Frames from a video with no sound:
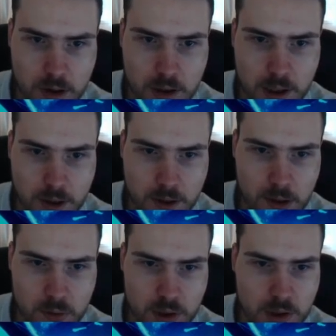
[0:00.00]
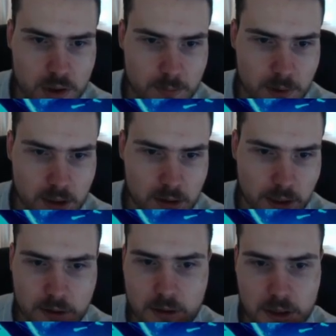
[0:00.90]
10,000 split
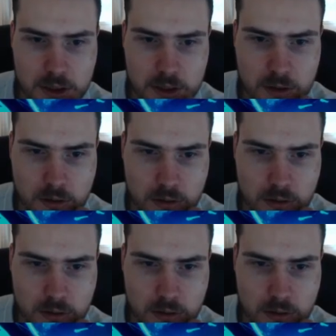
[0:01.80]
like this.